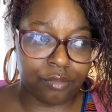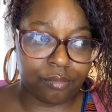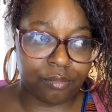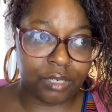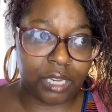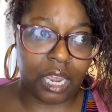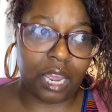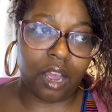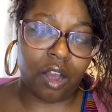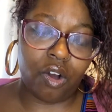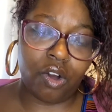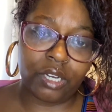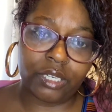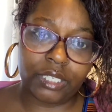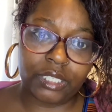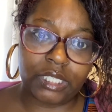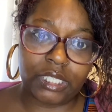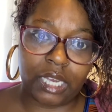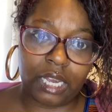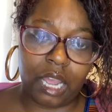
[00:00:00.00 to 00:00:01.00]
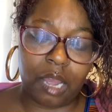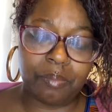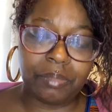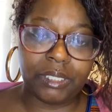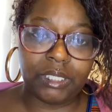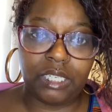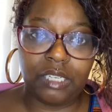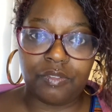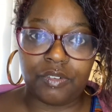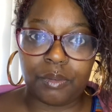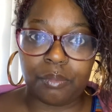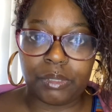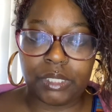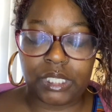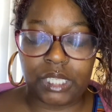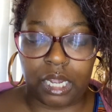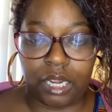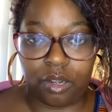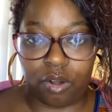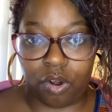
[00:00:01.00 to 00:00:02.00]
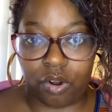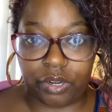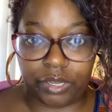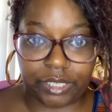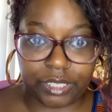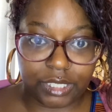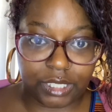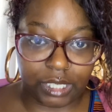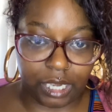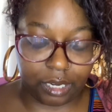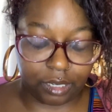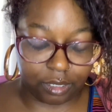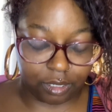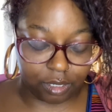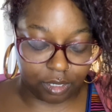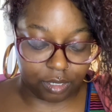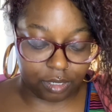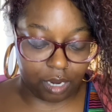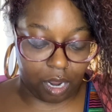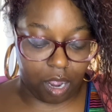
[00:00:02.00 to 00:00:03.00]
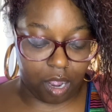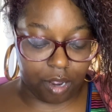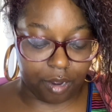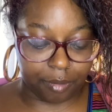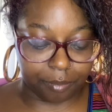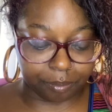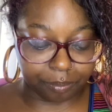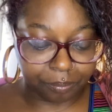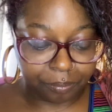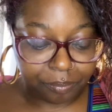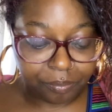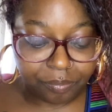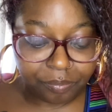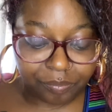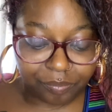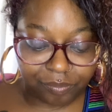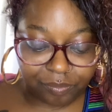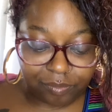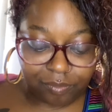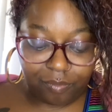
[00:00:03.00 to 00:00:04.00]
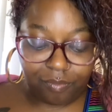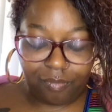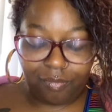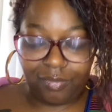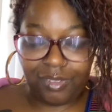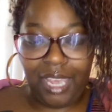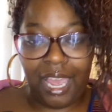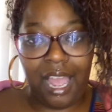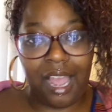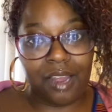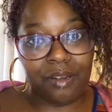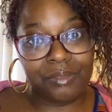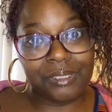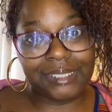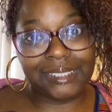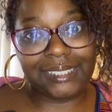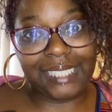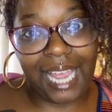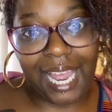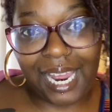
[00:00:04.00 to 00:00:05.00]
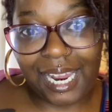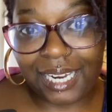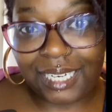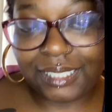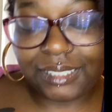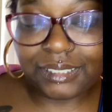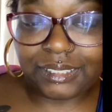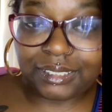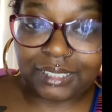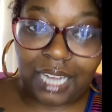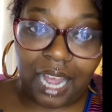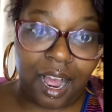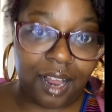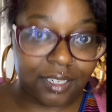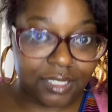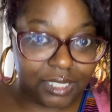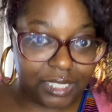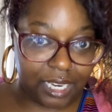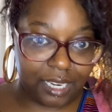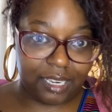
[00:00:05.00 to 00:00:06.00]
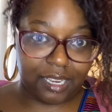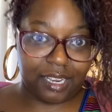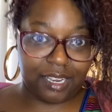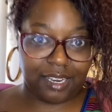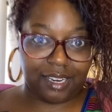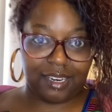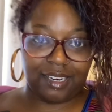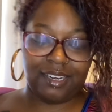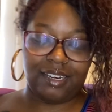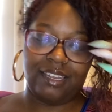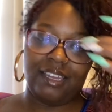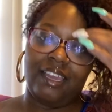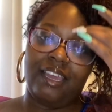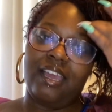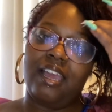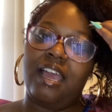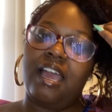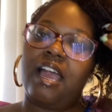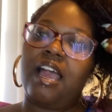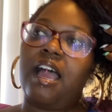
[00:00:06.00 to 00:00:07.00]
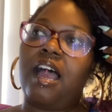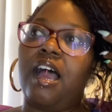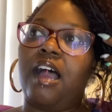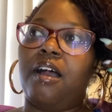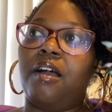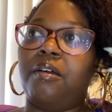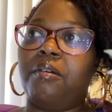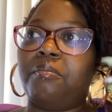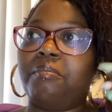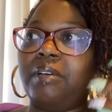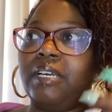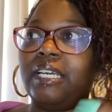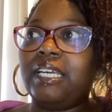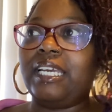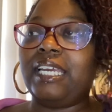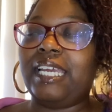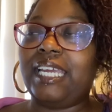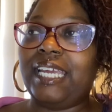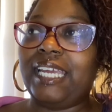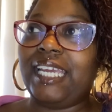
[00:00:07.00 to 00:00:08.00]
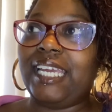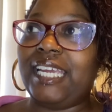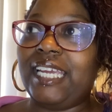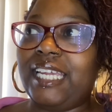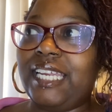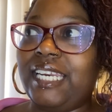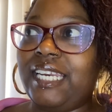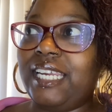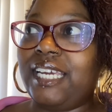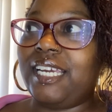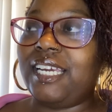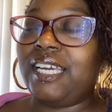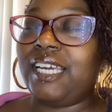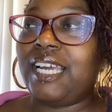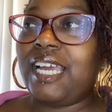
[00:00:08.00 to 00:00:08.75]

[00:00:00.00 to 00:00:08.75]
I believe it was like August 2nd, I was at the Holiday Inn, and